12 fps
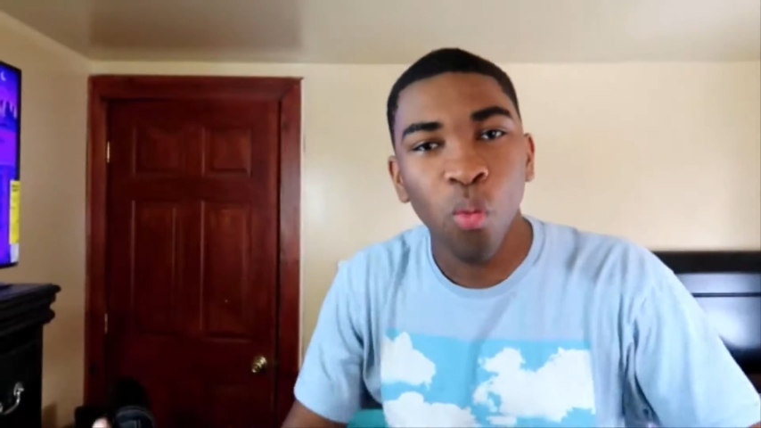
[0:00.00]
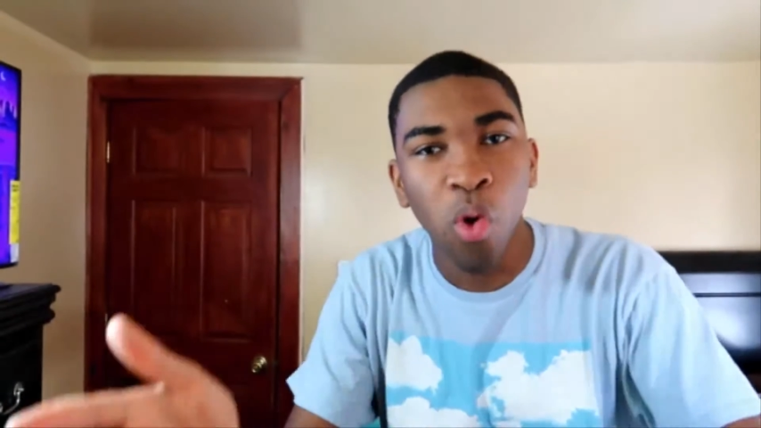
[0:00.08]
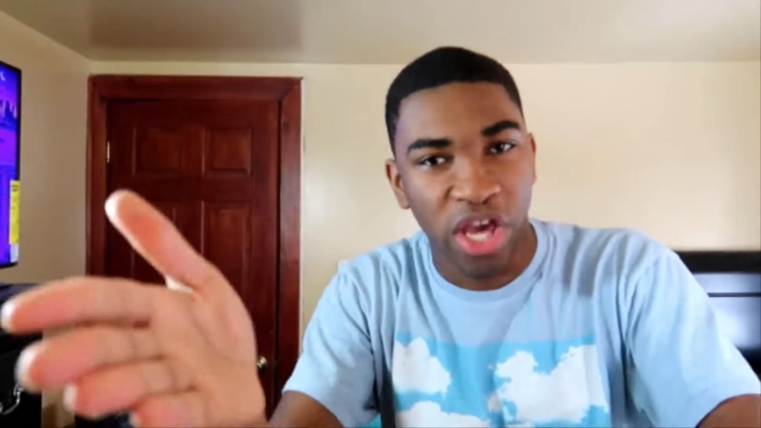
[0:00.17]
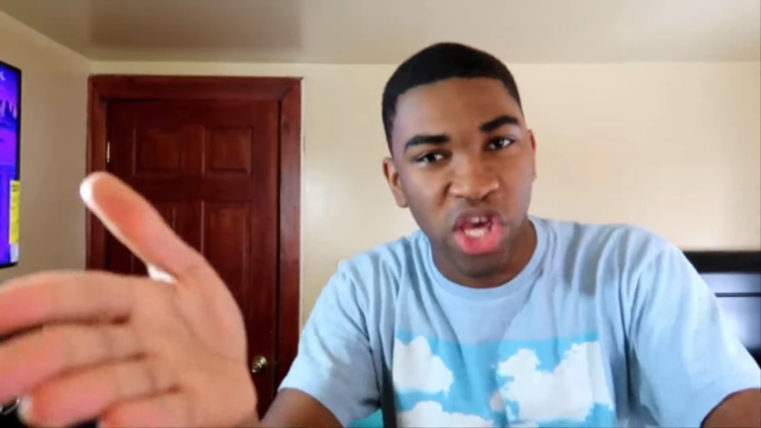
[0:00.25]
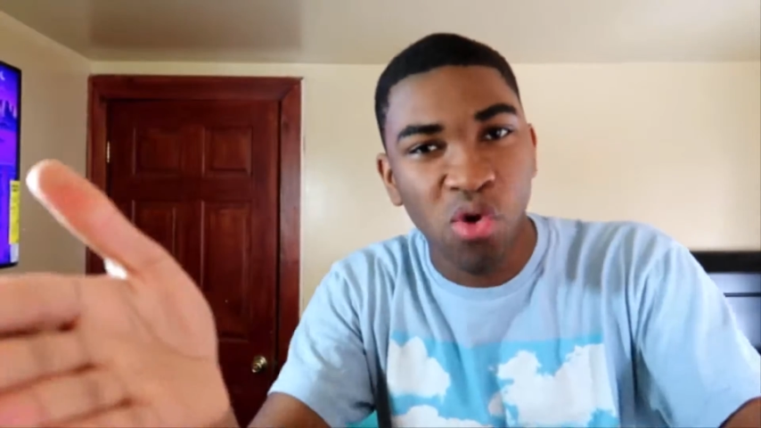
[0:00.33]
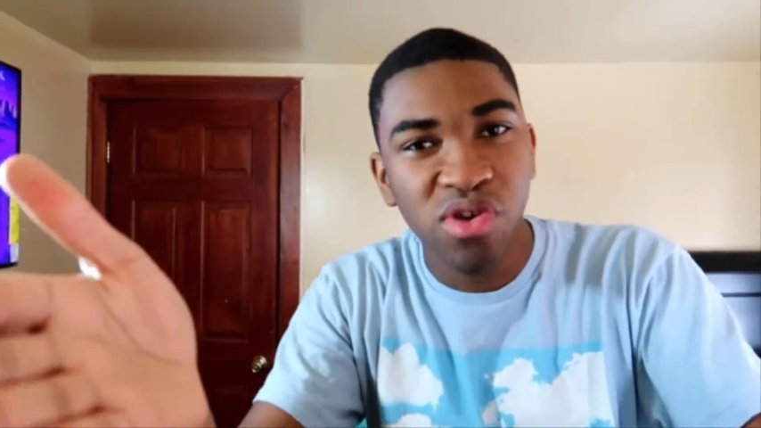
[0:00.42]

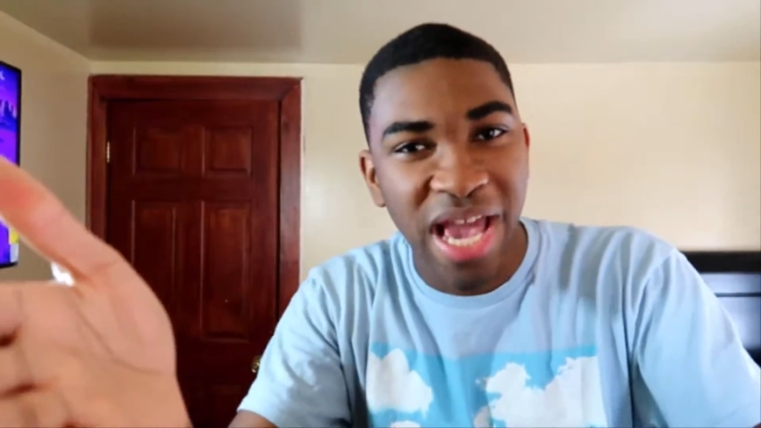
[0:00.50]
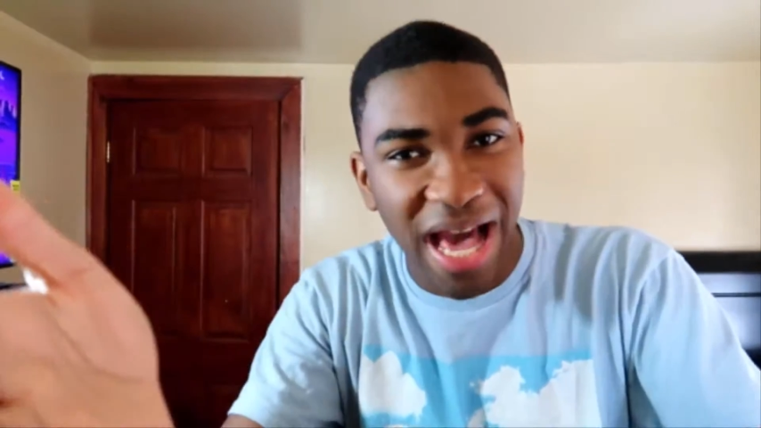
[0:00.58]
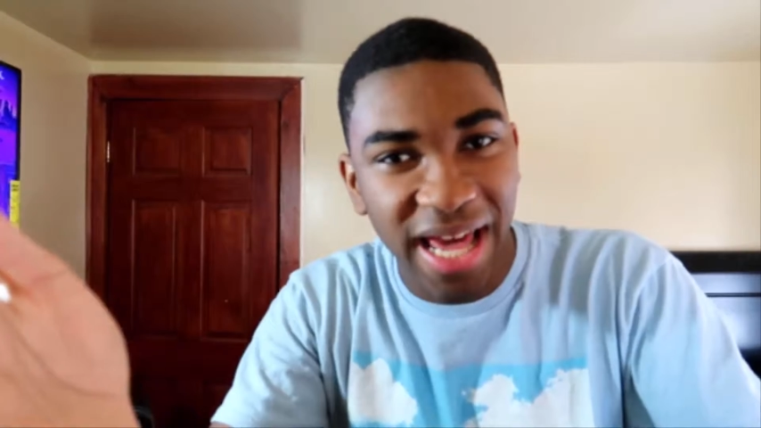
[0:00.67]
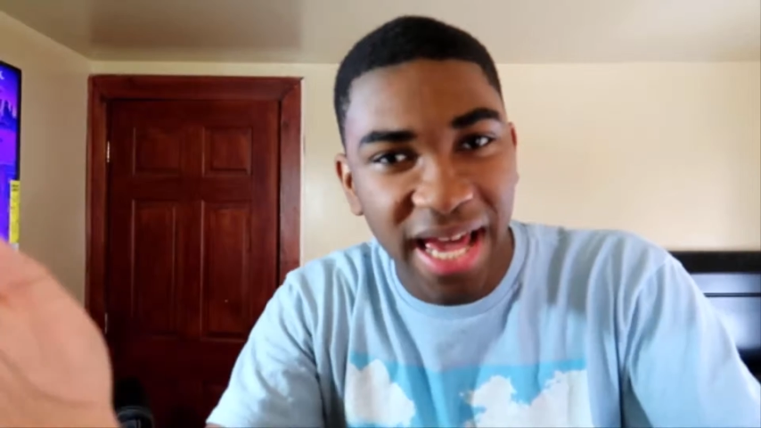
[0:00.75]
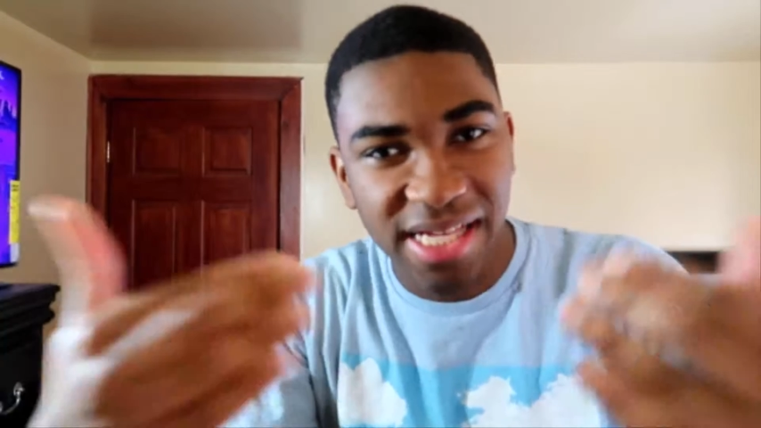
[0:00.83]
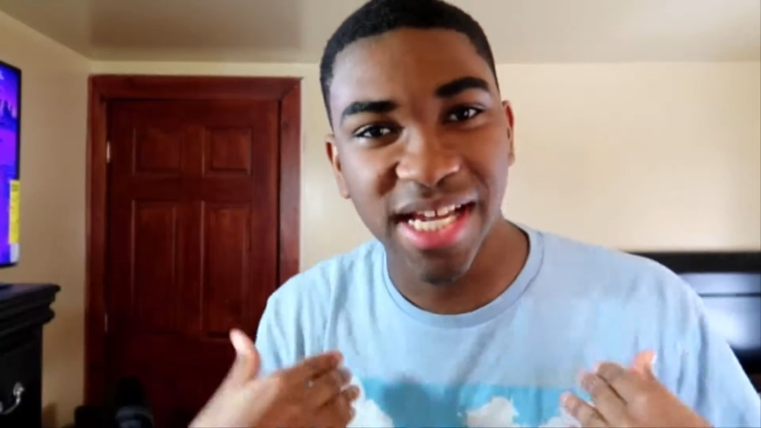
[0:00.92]
What, you
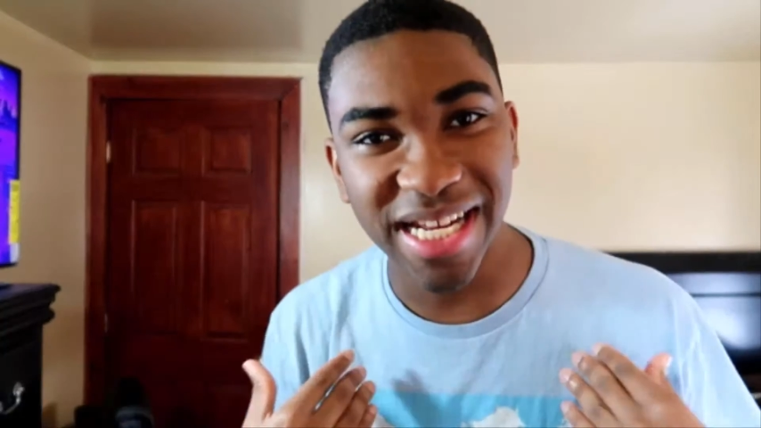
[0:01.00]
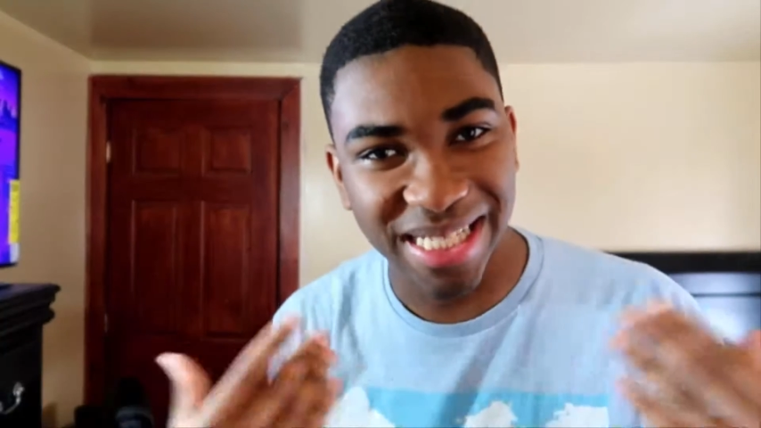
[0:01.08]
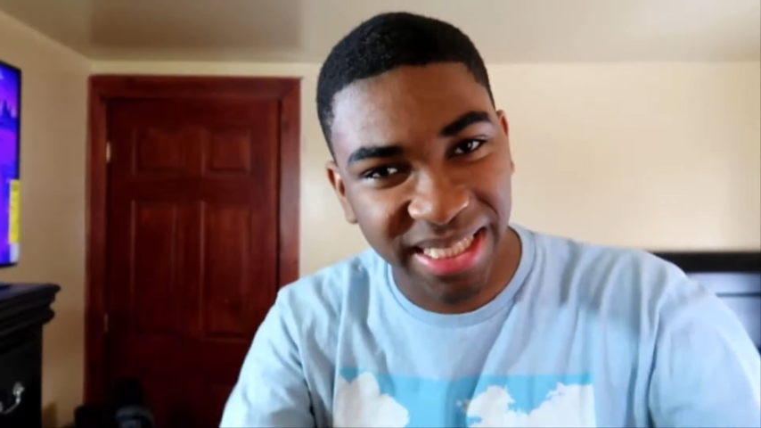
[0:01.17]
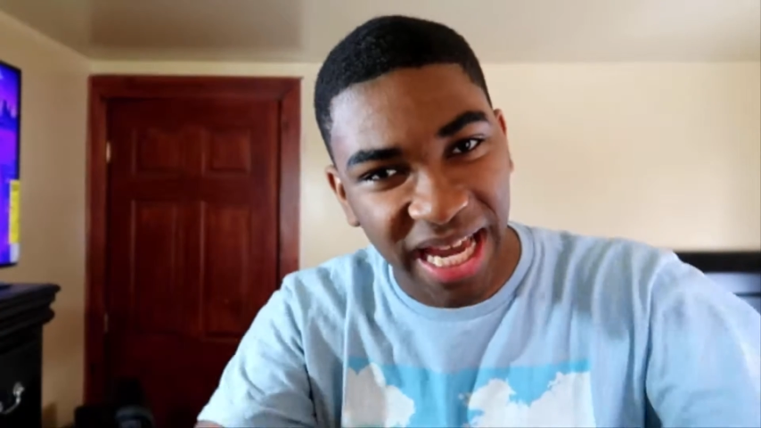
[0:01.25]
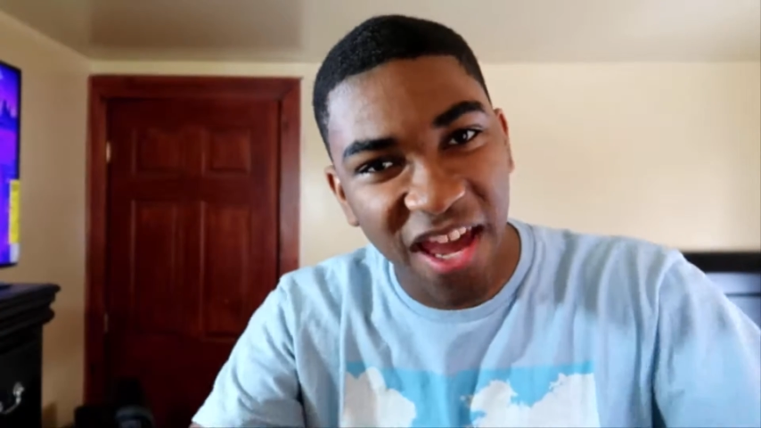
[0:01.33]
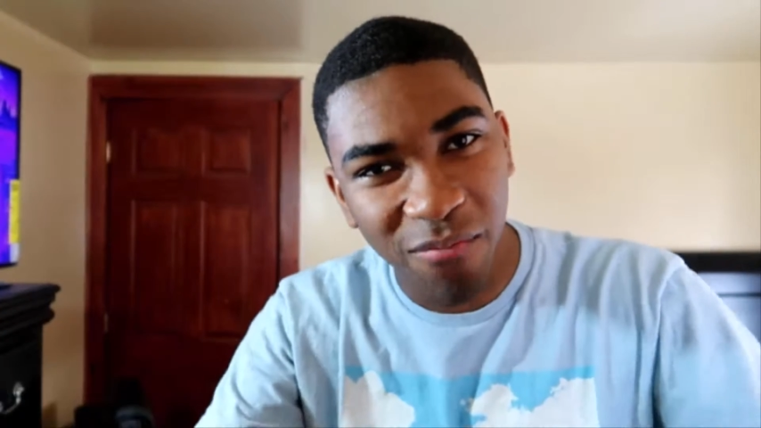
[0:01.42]
yelling is
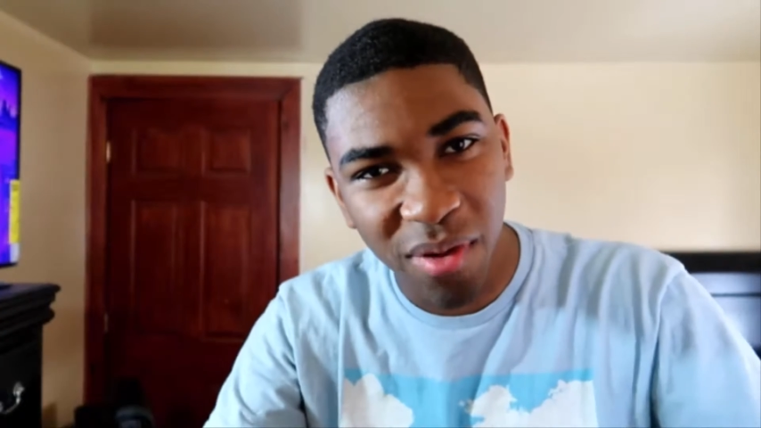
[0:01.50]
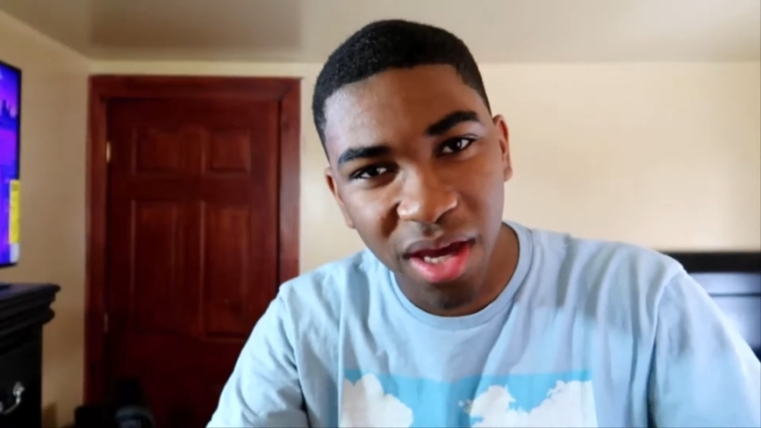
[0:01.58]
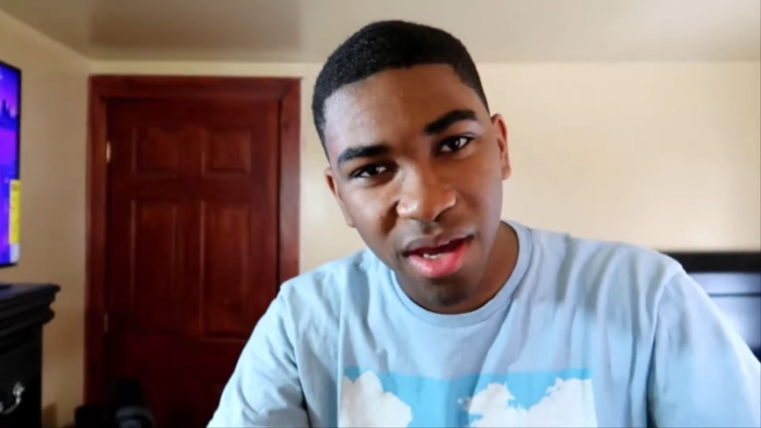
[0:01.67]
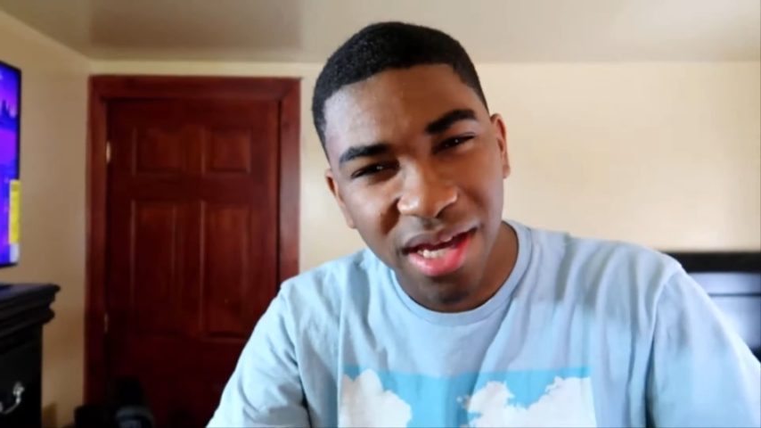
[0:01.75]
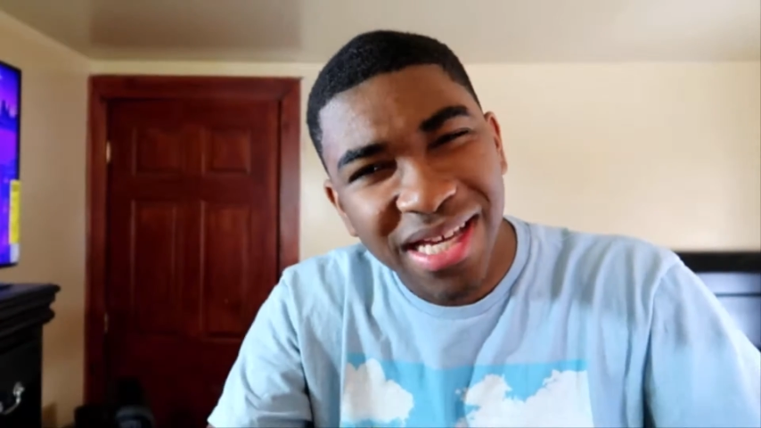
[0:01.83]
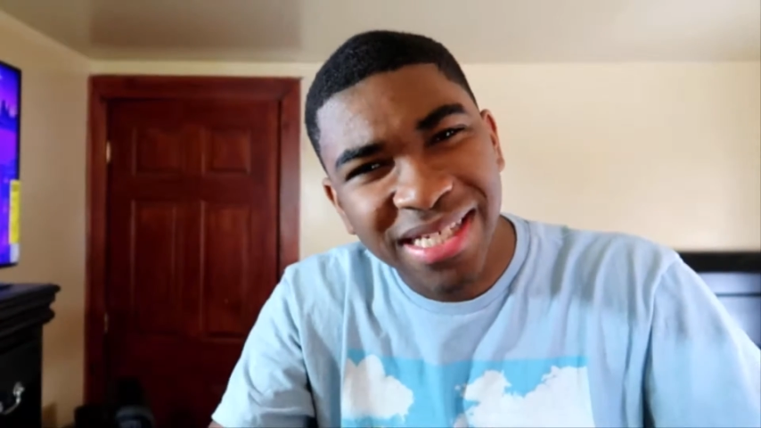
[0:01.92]
gonna save
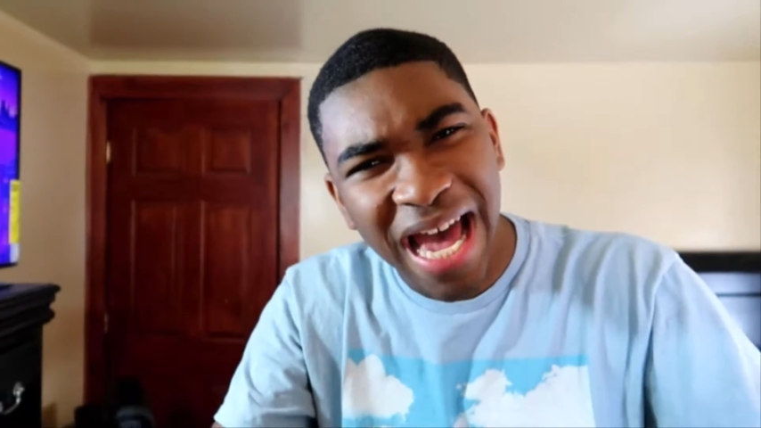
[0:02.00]
me?